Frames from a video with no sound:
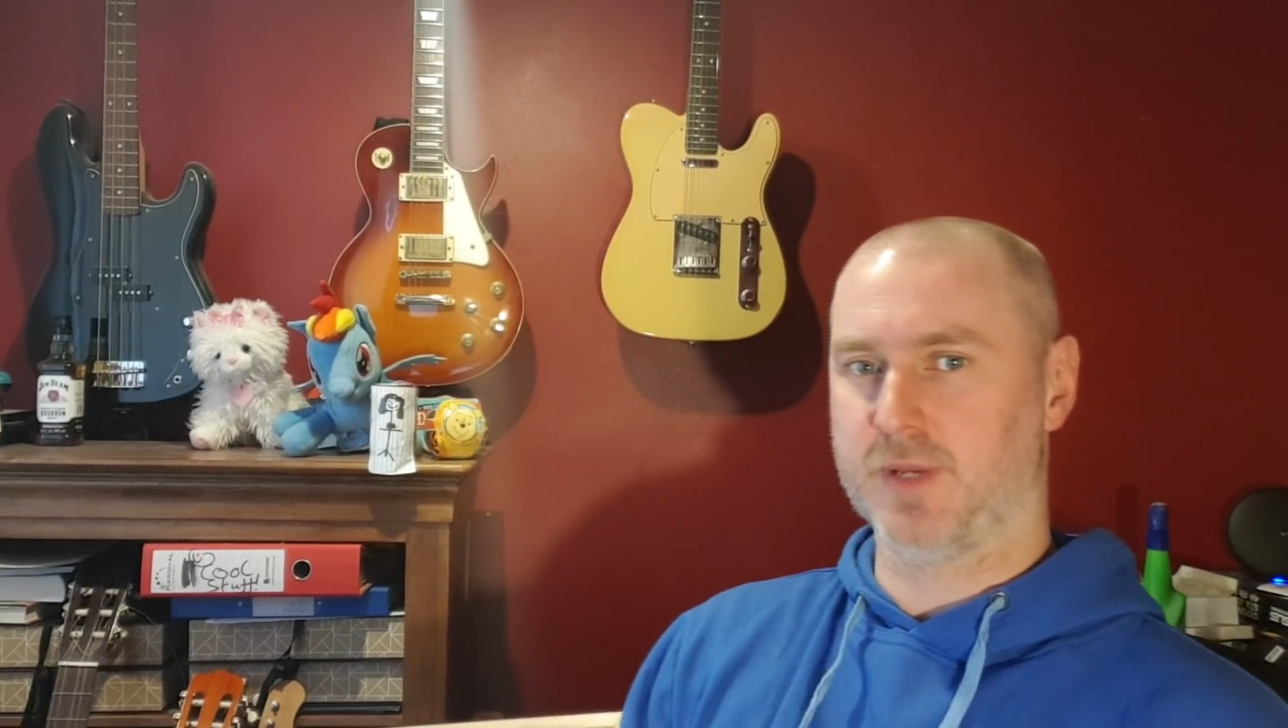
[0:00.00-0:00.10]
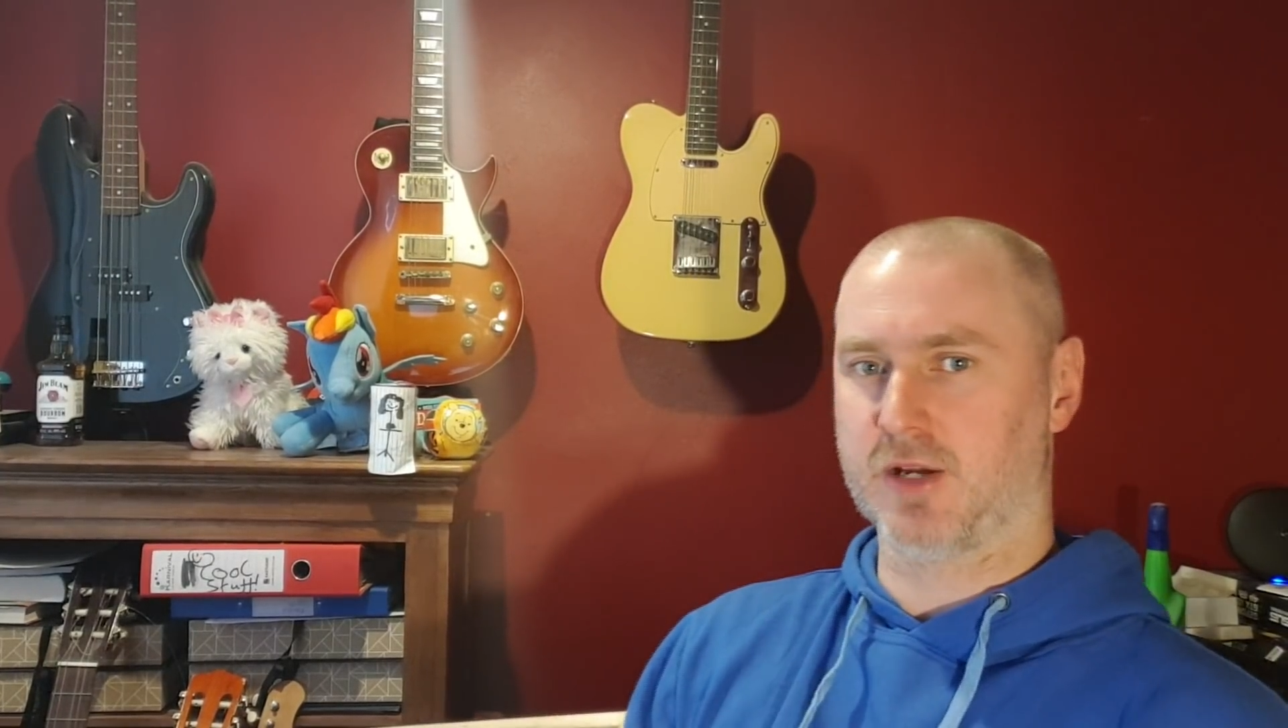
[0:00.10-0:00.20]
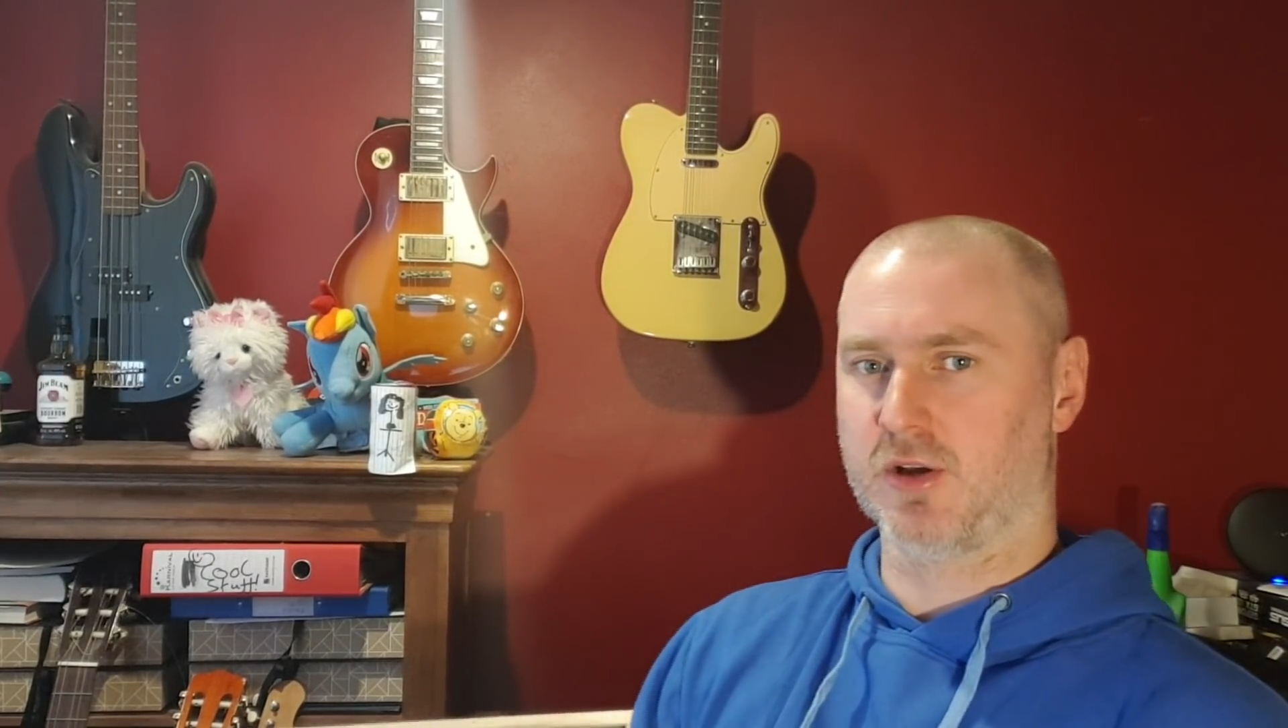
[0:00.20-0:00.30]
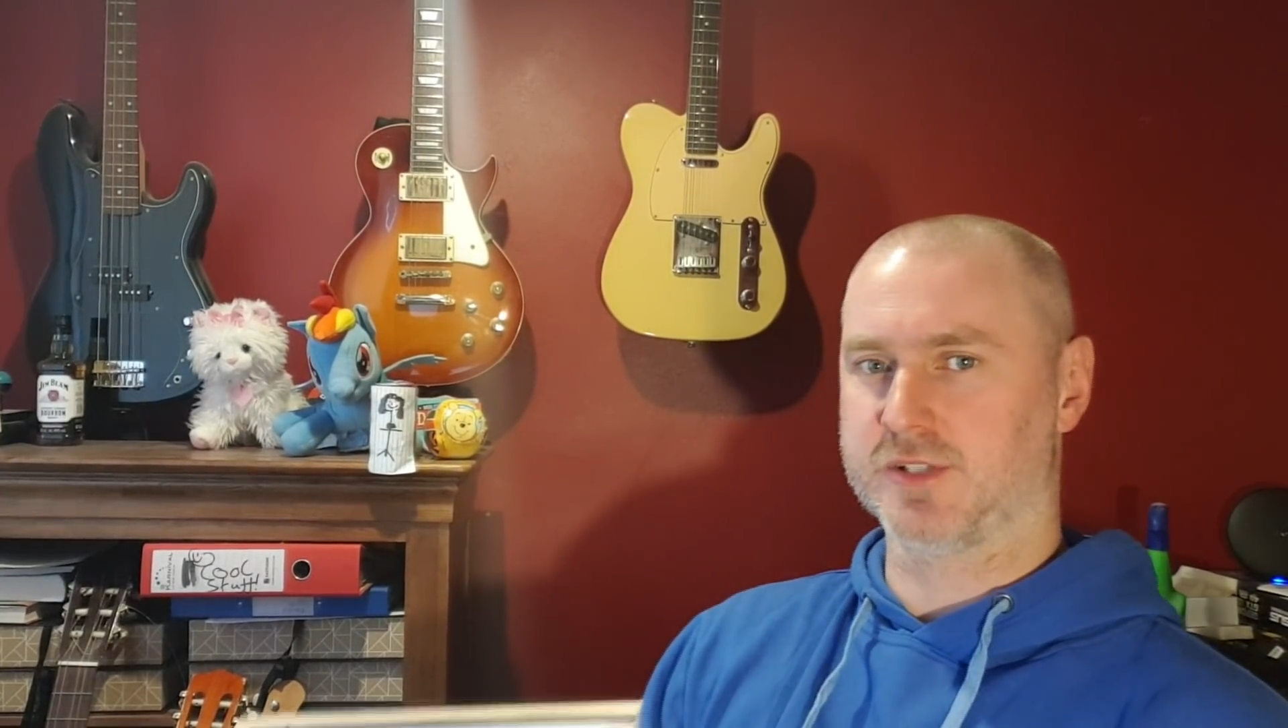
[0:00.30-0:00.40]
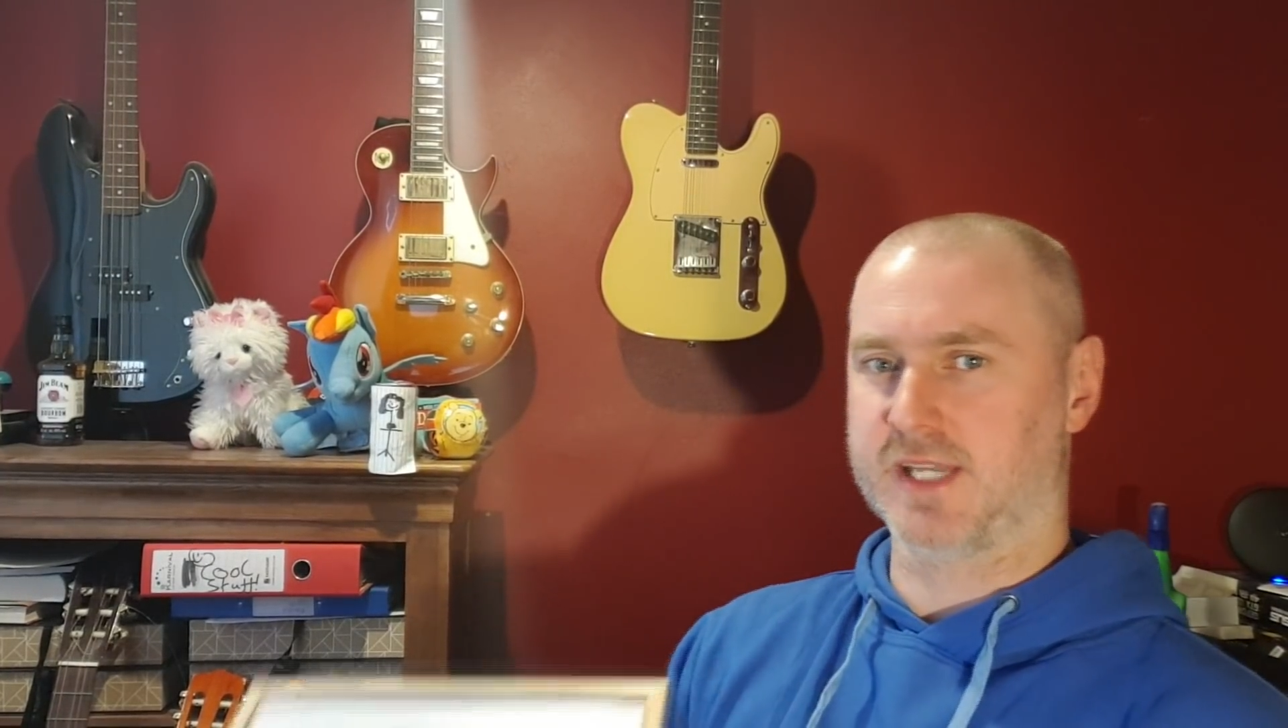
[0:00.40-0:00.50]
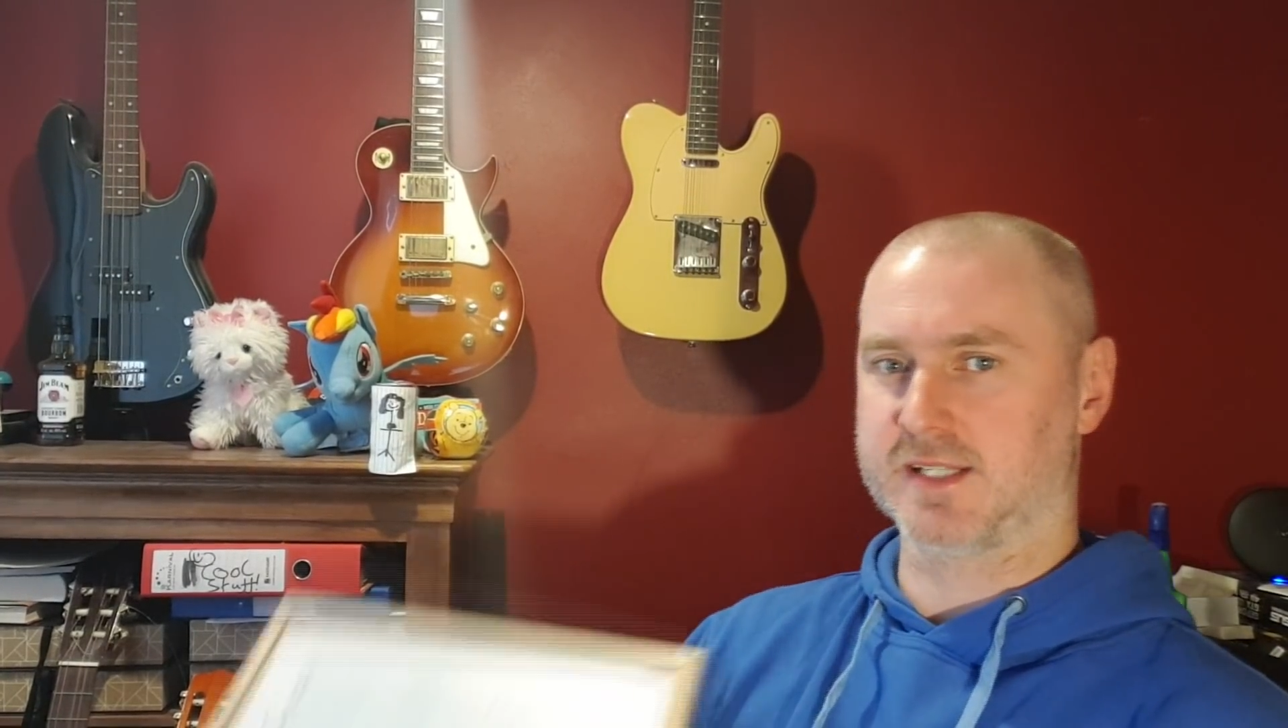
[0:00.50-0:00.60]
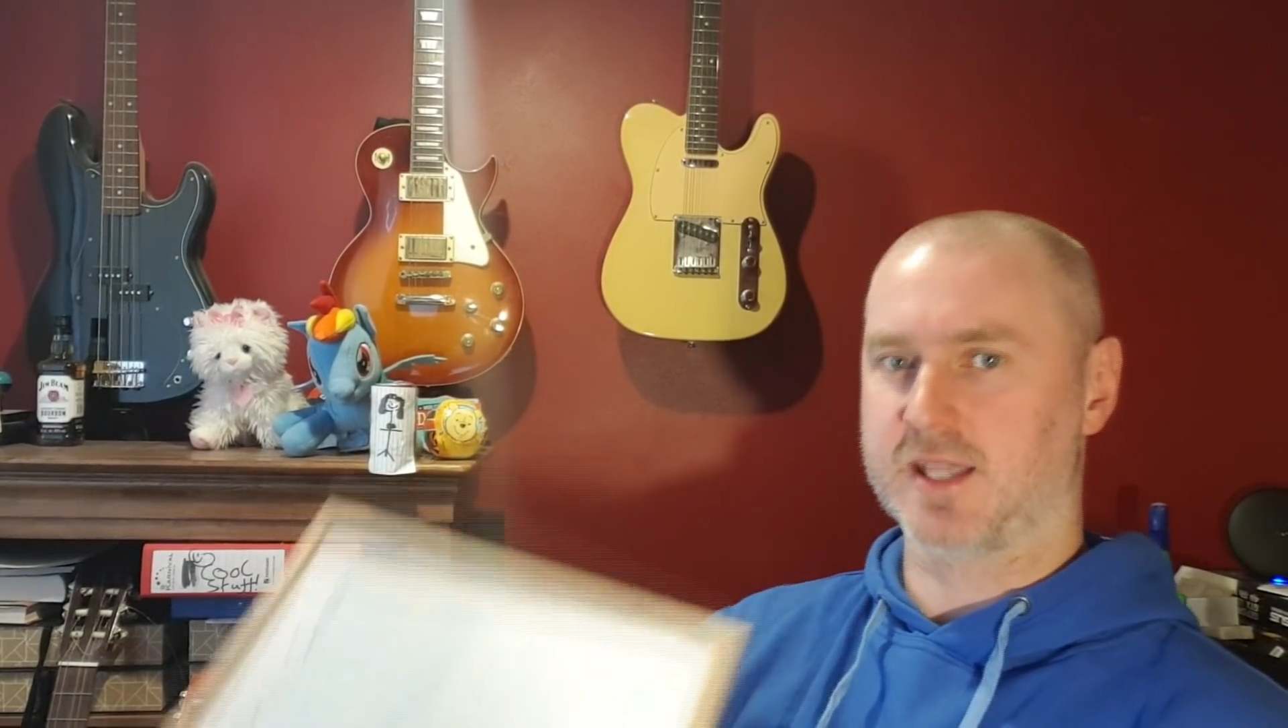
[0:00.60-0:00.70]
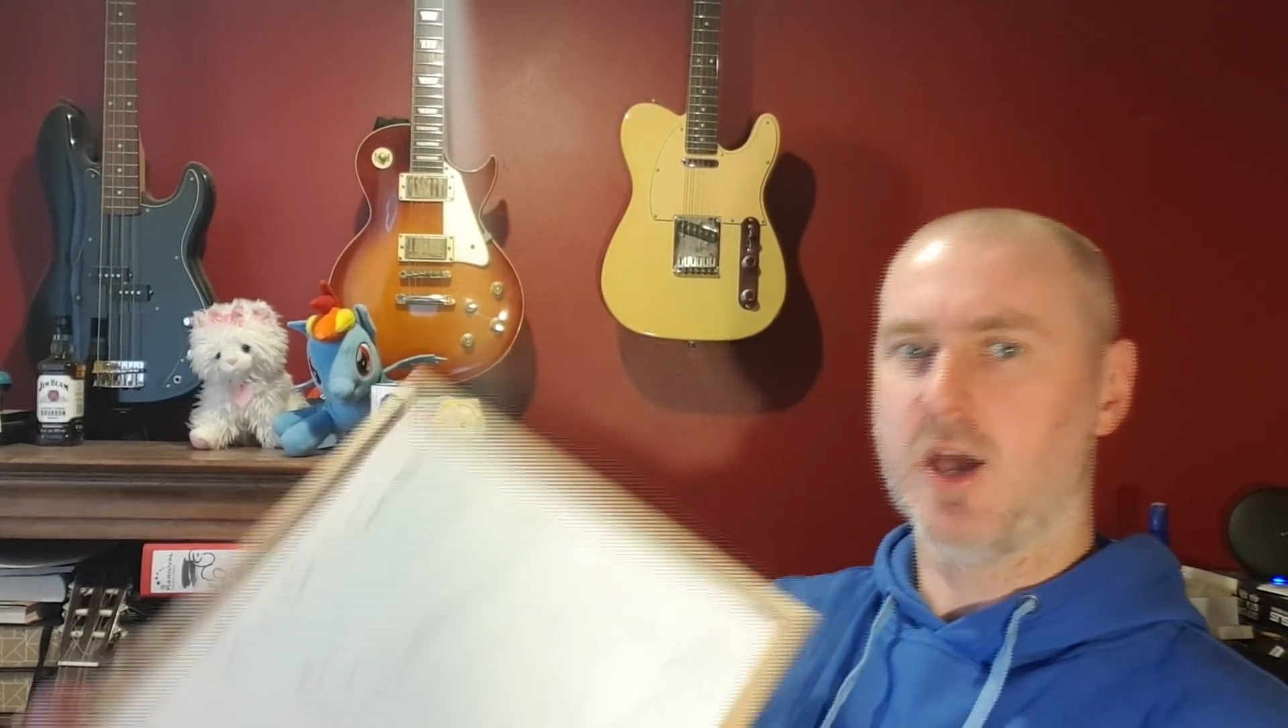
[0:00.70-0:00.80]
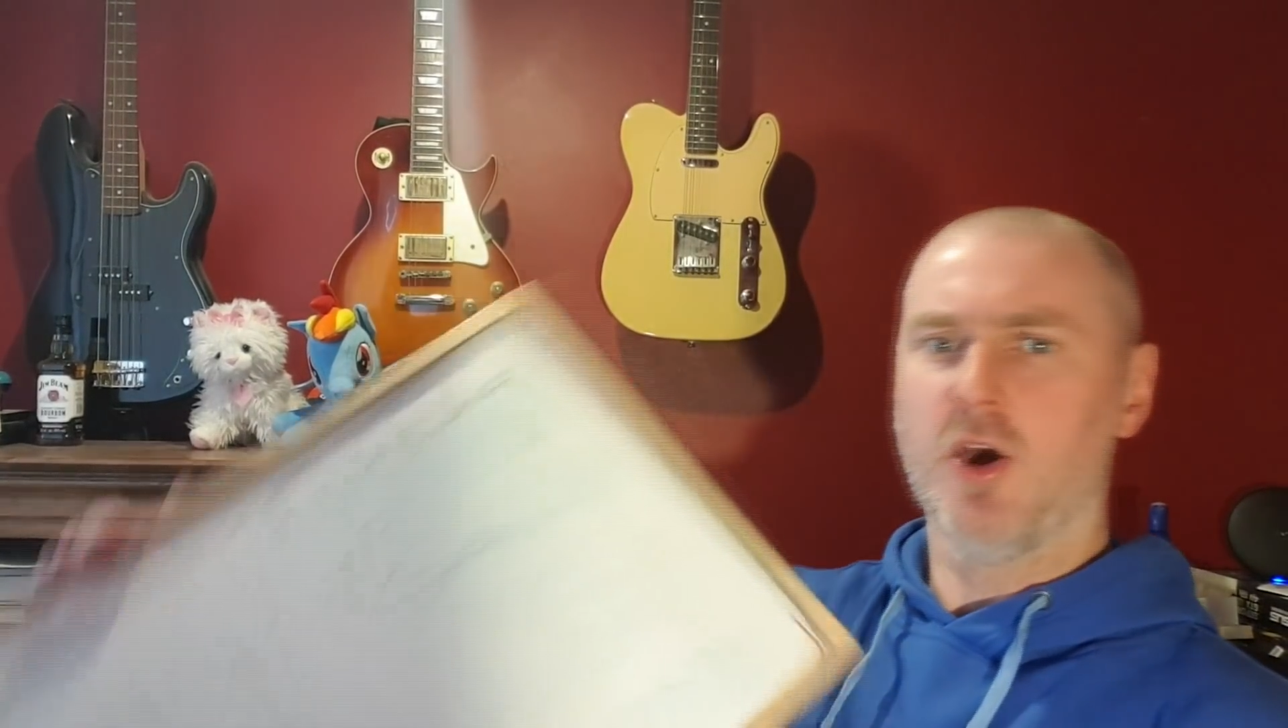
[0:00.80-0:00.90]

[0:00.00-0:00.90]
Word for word: bit of context.